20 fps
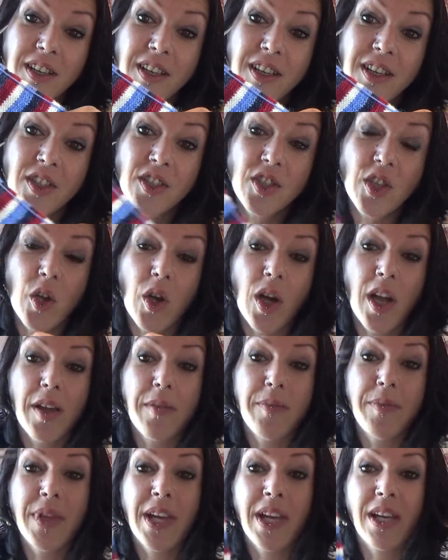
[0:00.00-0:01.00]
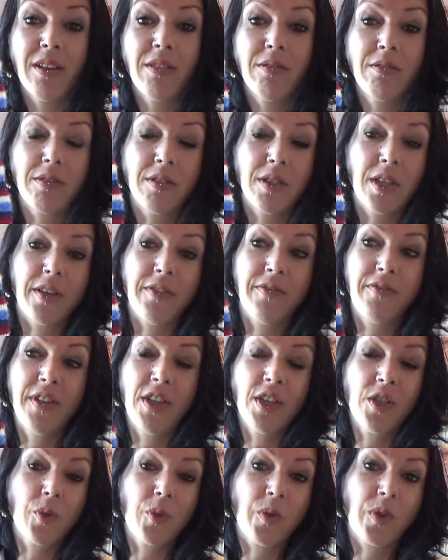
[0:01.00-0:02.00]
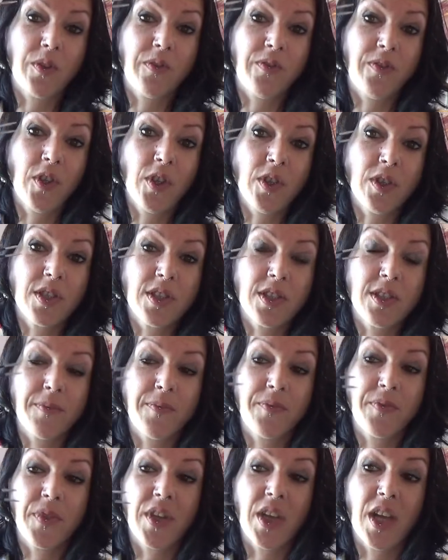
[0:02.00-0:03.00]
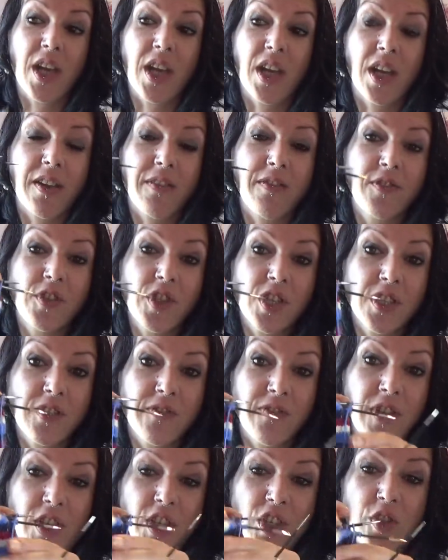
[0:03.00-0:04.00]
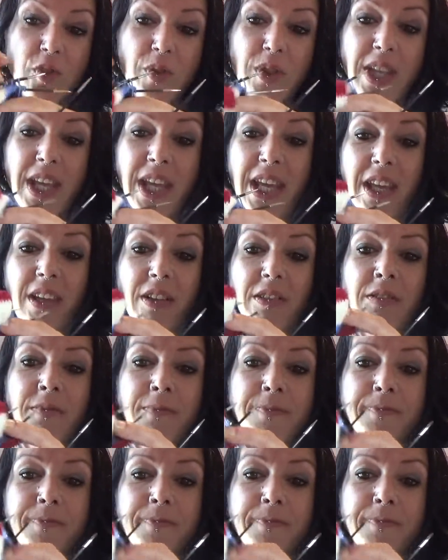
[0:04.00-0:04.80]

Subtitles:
So I've finished with the foot, and I've just finished doing the heel.